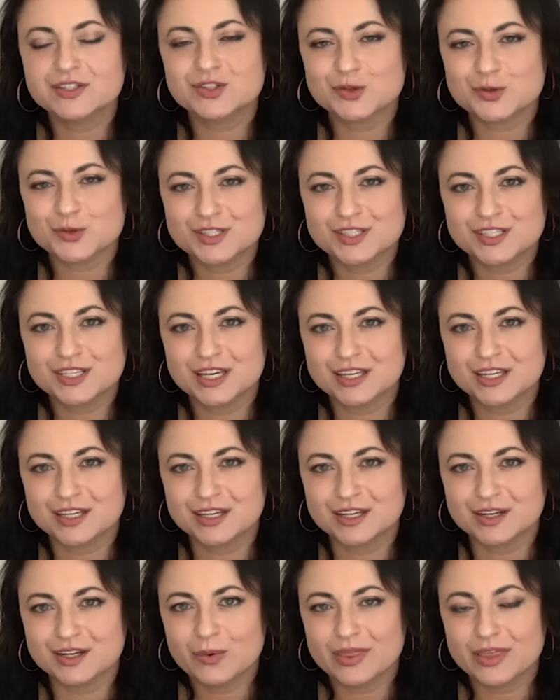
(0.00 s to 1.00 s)

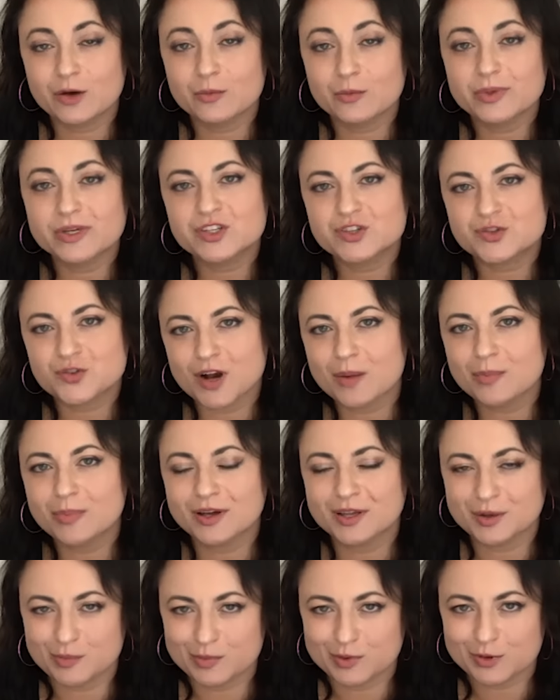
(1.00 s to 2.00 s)
associated with helping drop
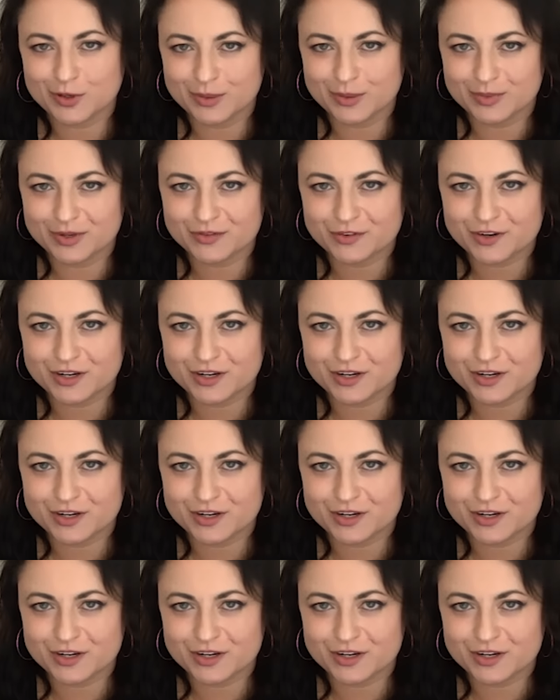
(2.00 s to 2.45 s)
unemployment